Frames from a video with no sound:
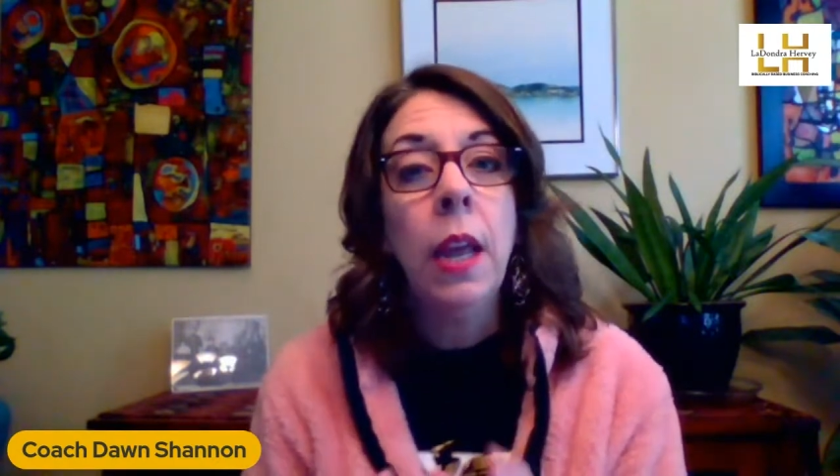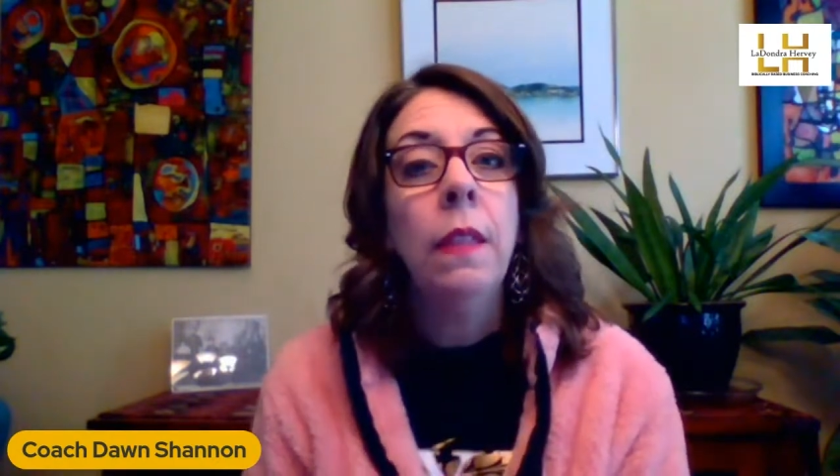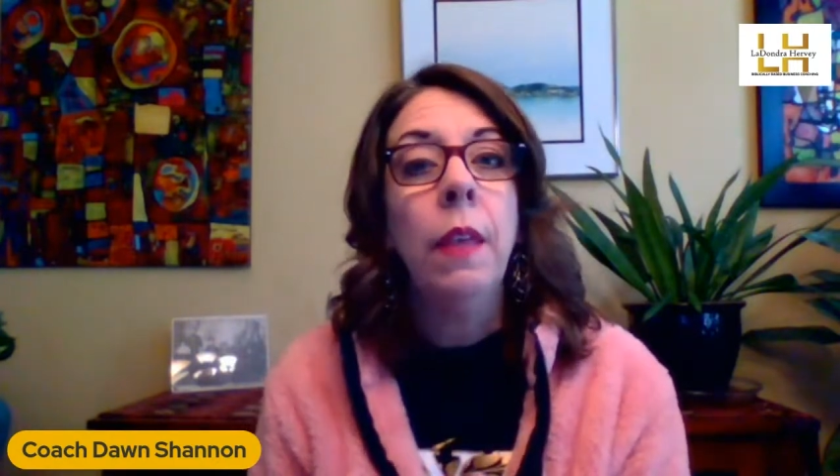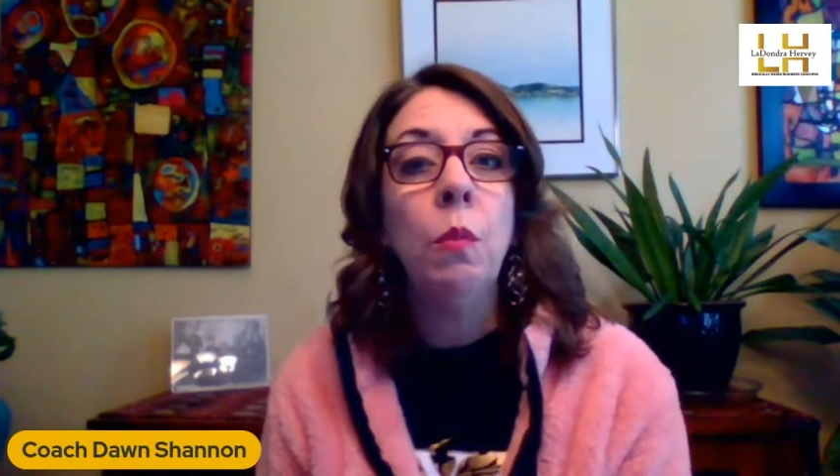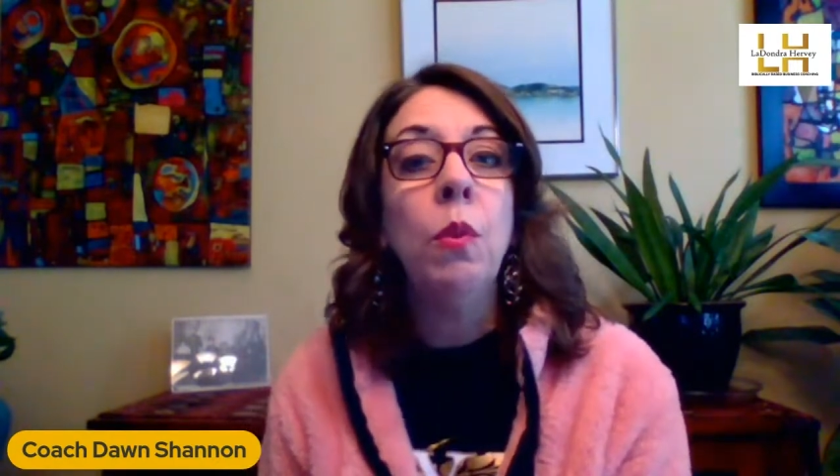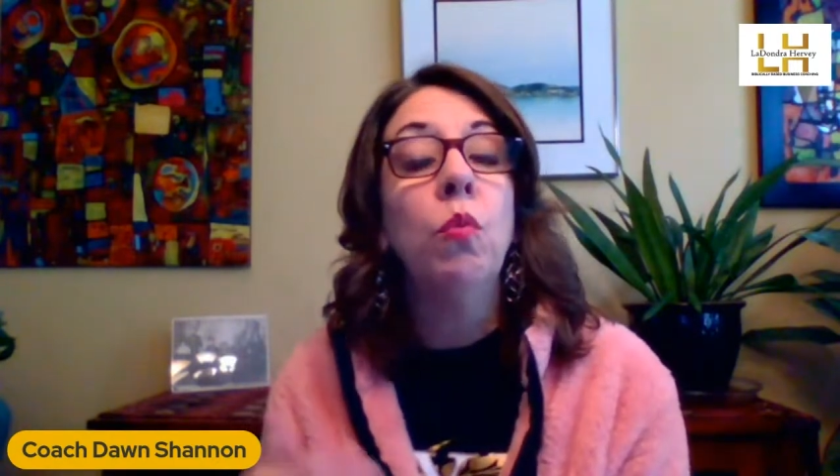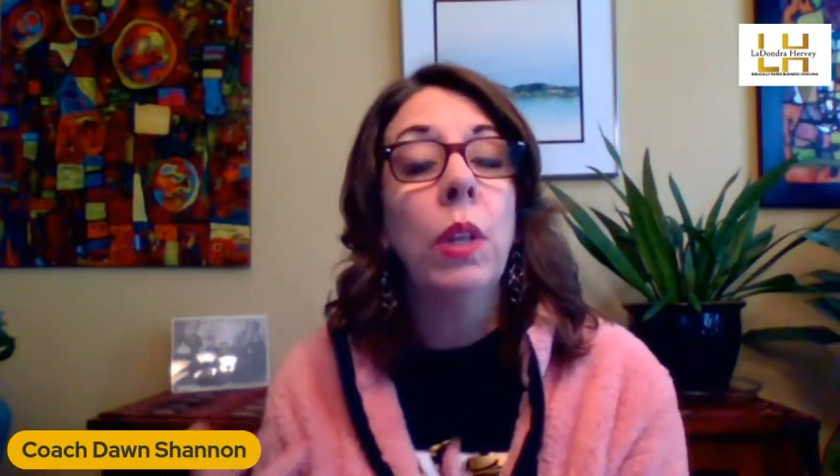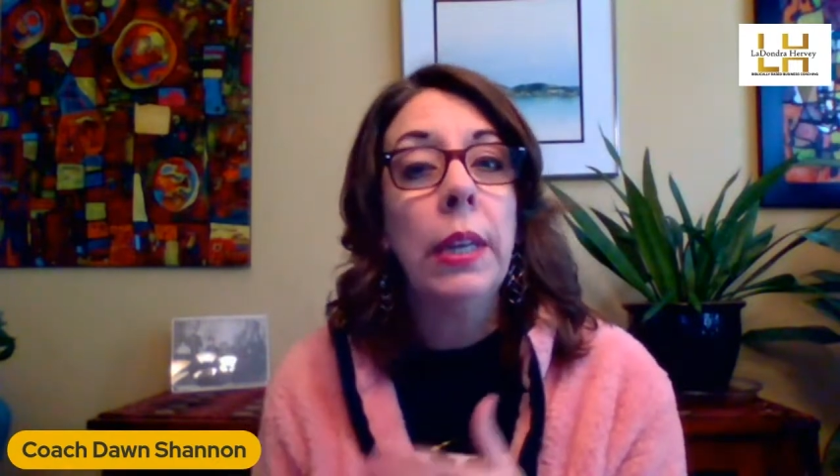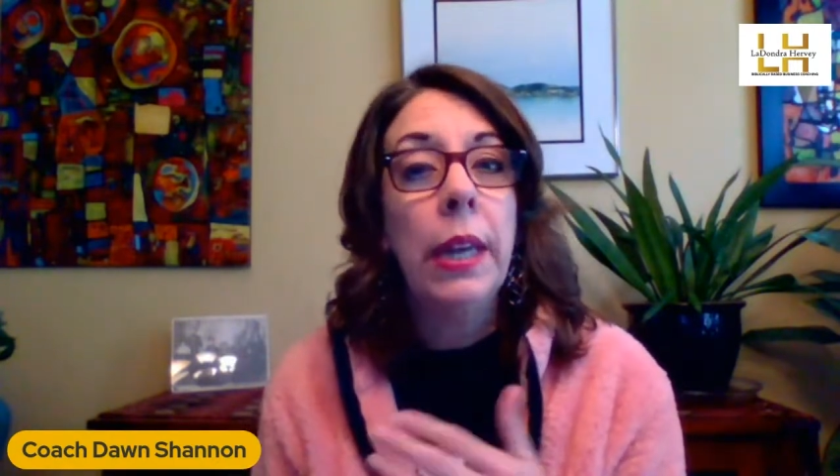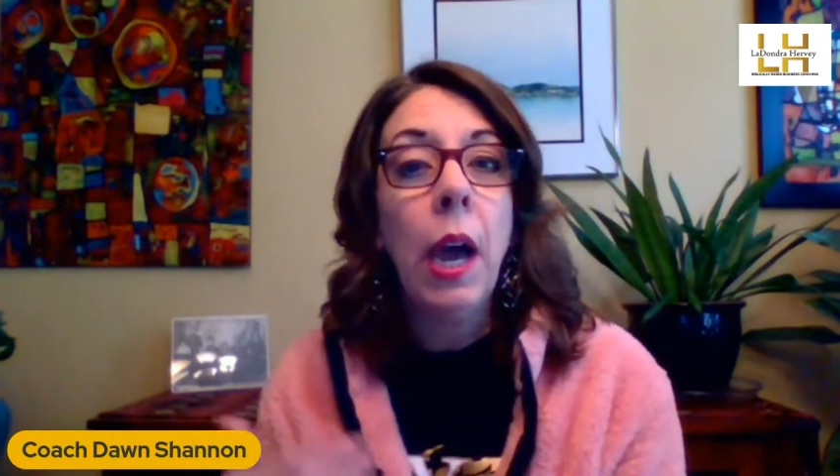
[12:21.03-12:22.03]
that would
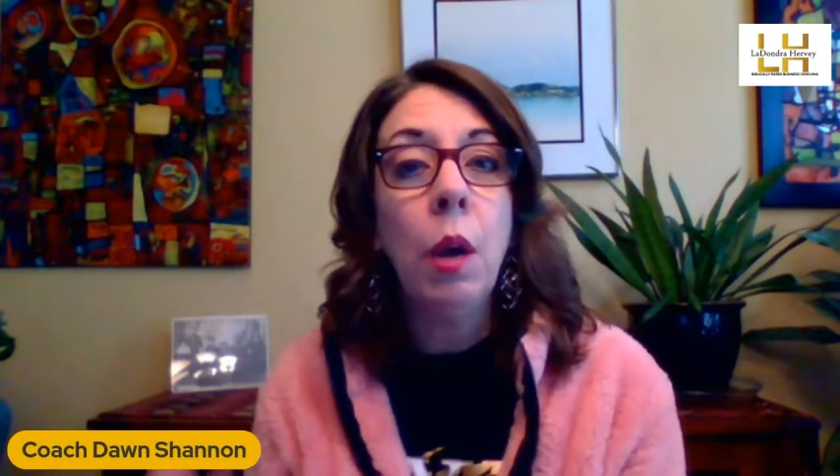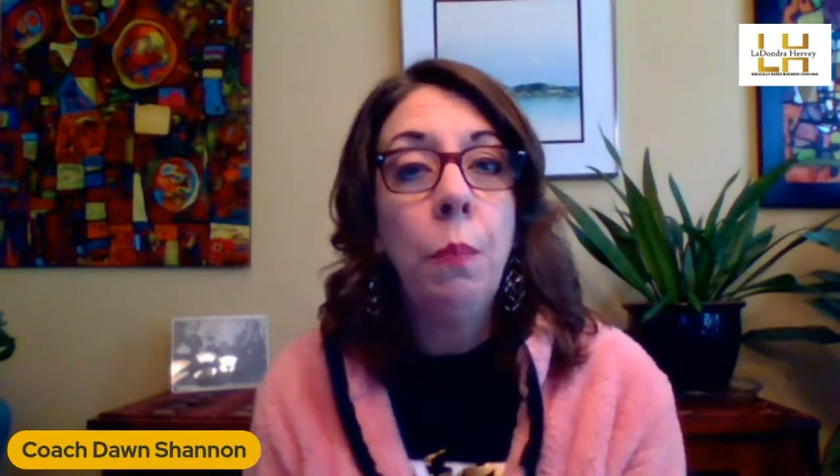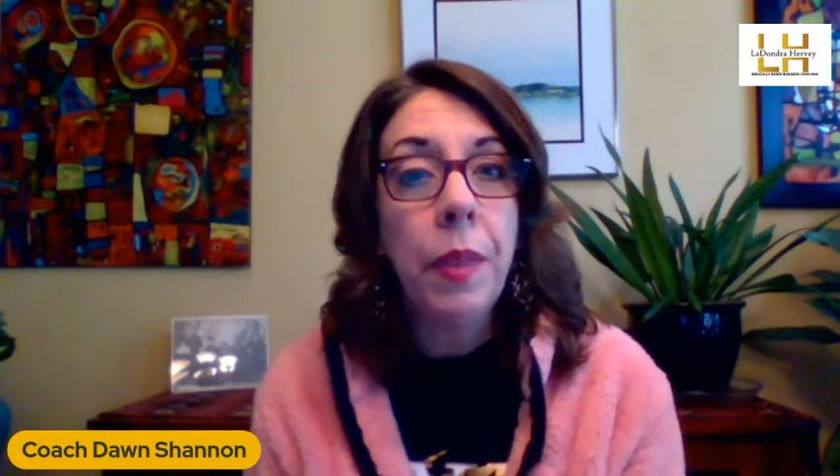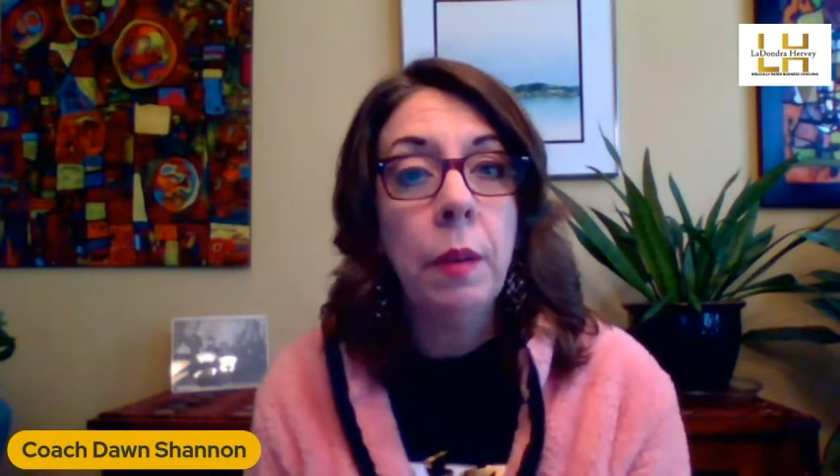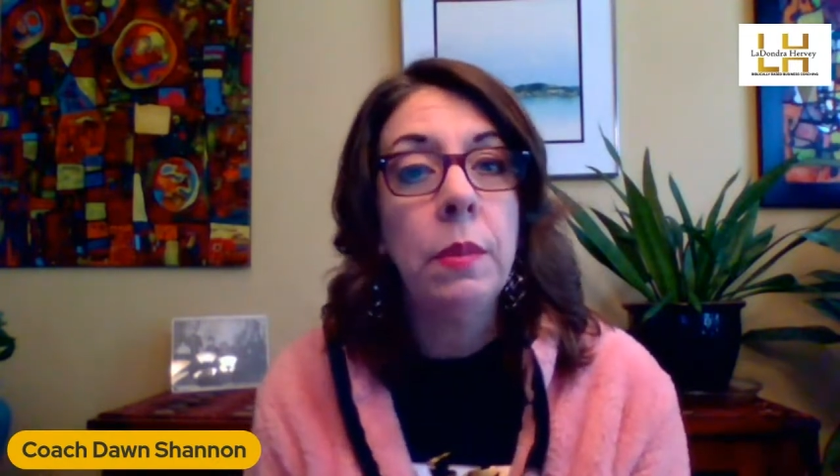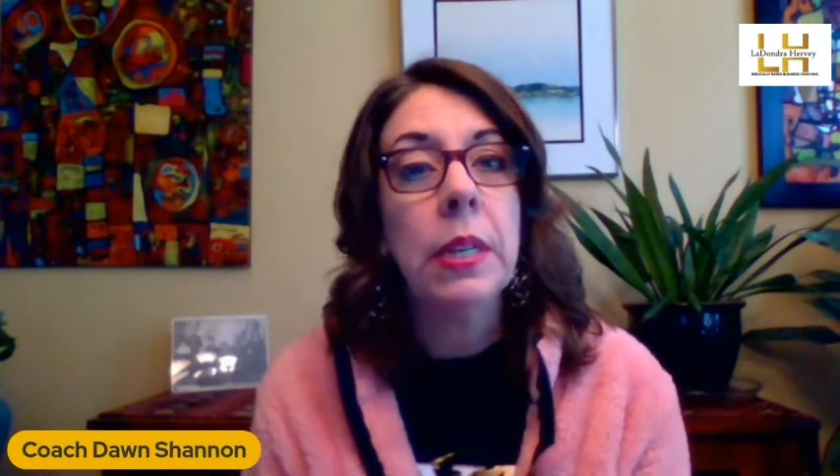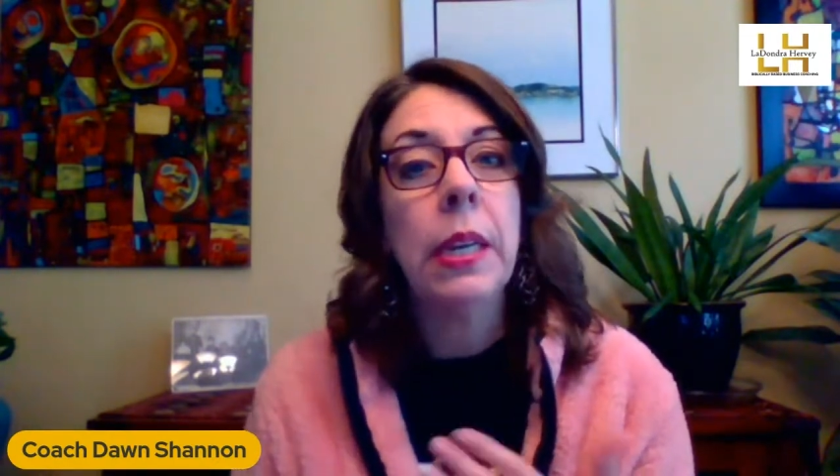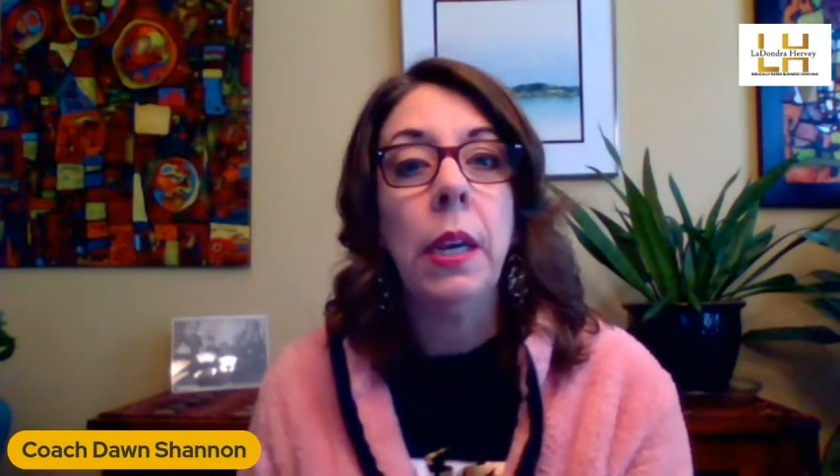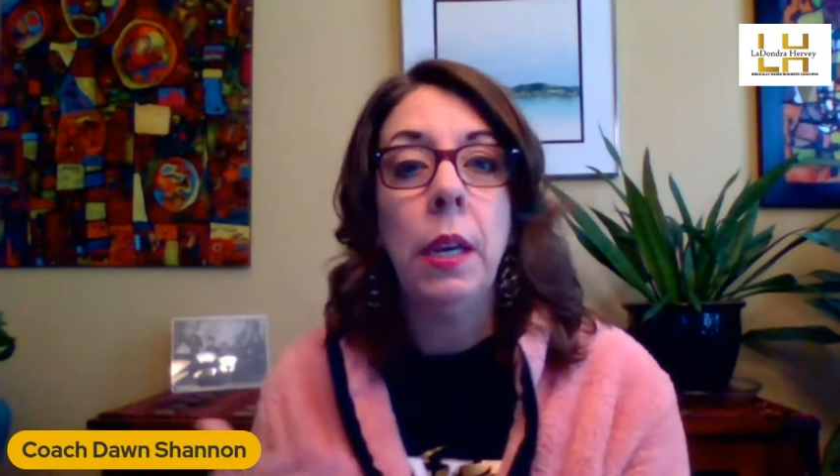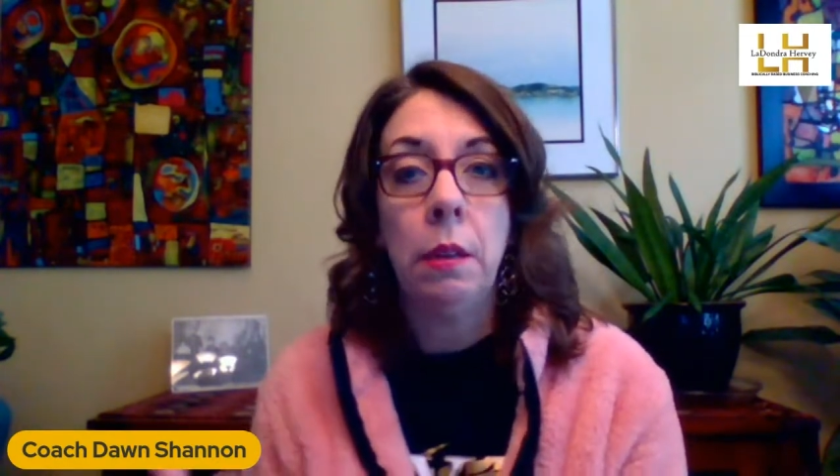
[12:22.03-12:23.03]
really help them to
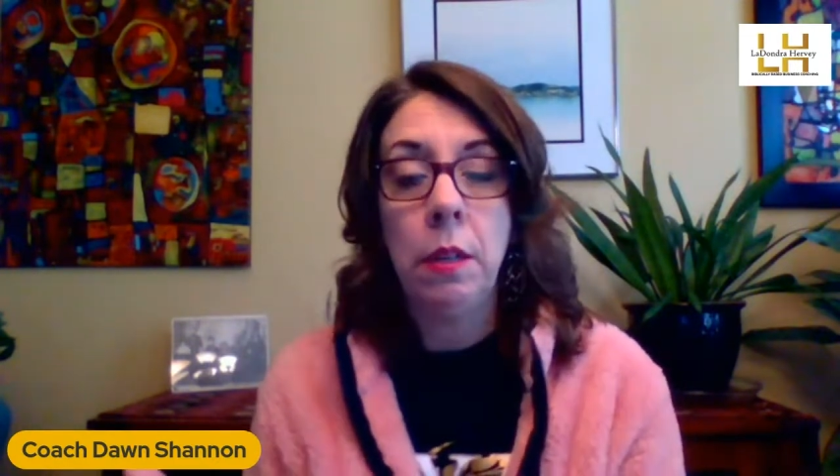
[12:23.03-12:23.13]
get,